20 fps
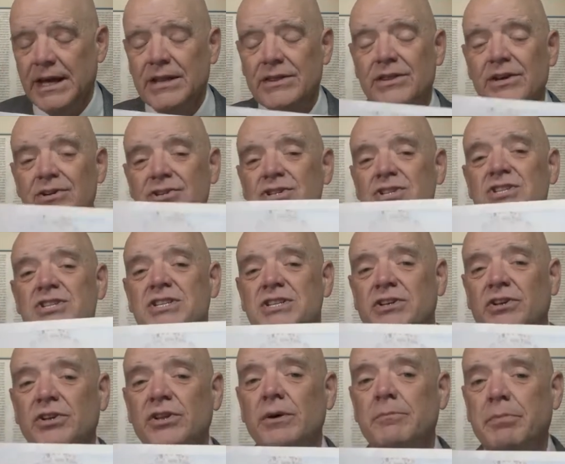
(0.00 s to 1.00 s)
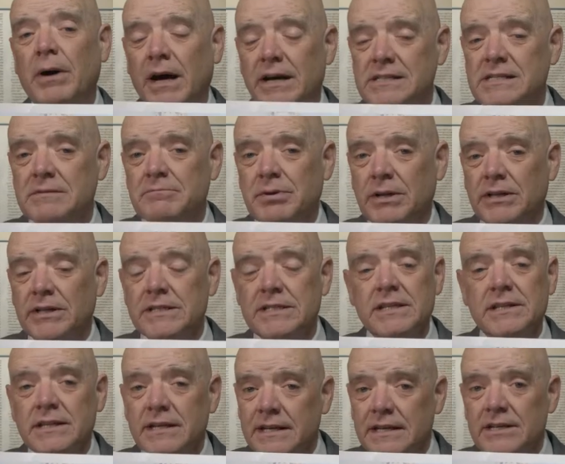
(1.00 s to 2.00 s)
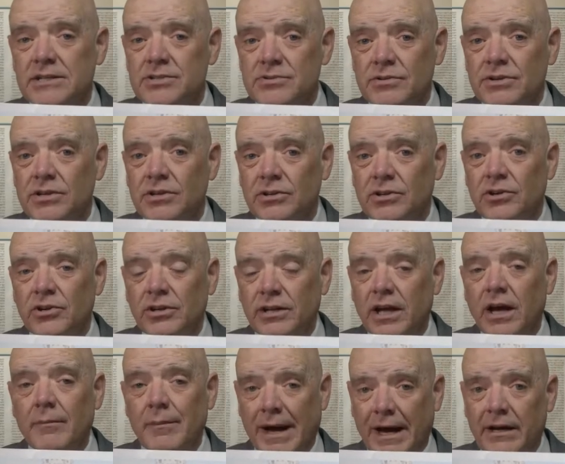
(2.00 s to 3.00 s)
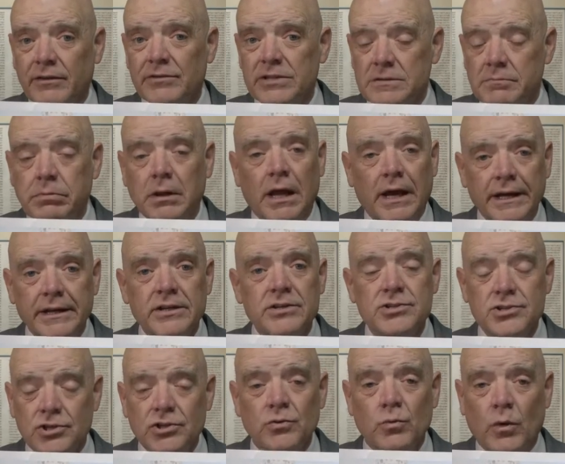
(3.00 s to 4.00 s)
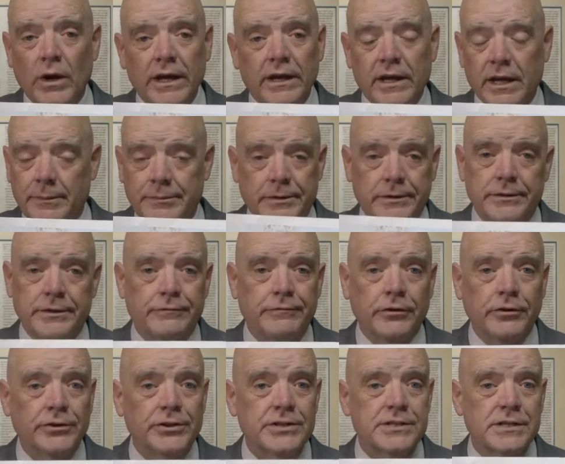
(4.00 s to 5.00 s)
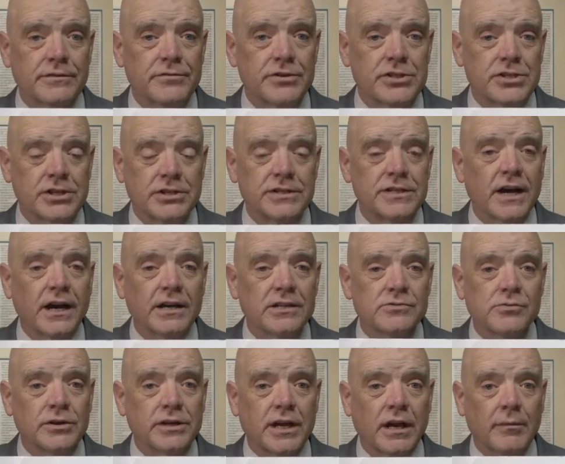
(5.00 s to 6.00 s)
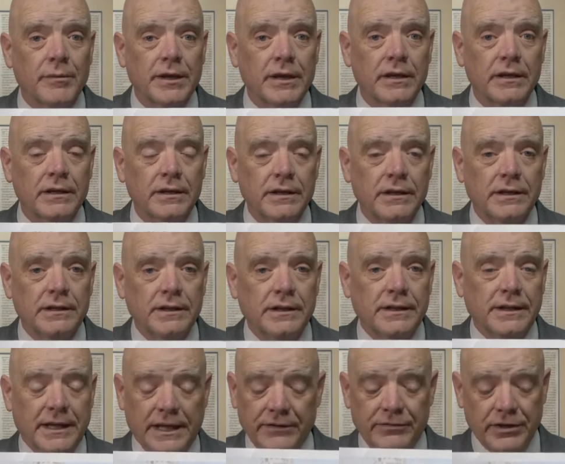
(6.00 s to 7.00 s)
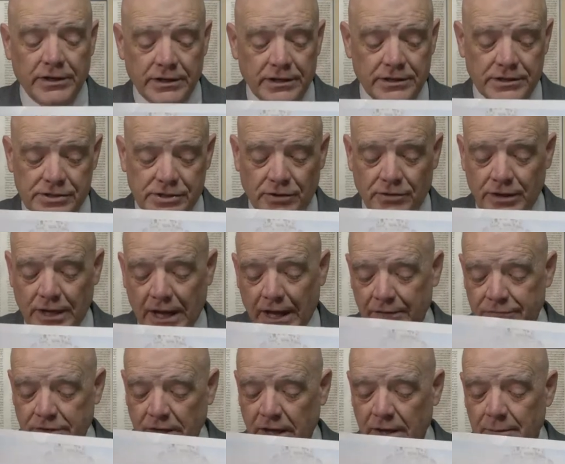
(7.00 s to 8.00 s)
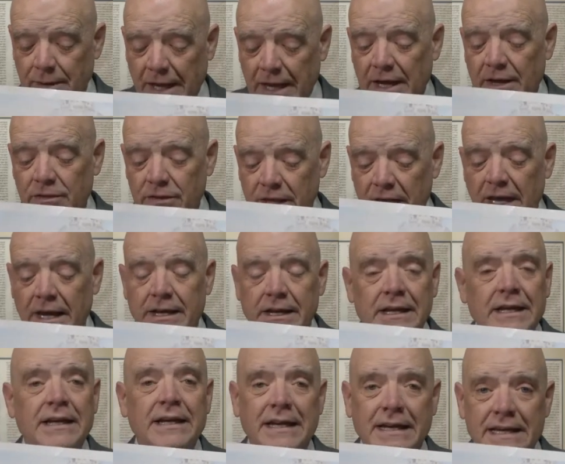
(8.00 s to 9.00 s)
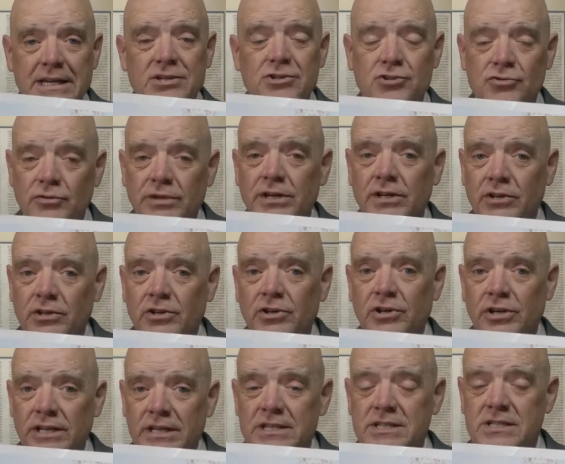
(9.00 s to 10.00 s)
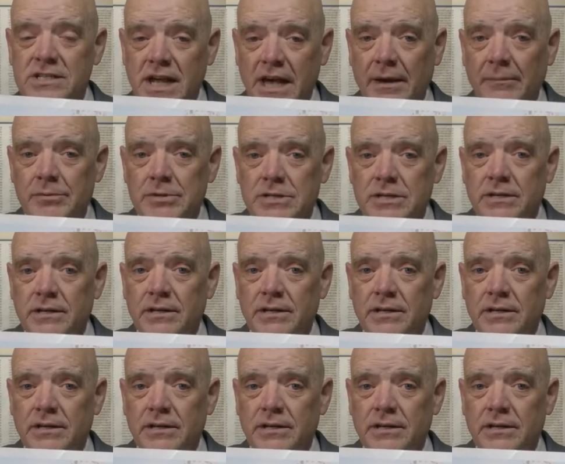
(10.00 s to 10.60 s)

there's still the possibility that Israel could come out of its blindness, could wake up, that the fullness of the Gentiles would come in, even in his own lifetime, and that Israel could accept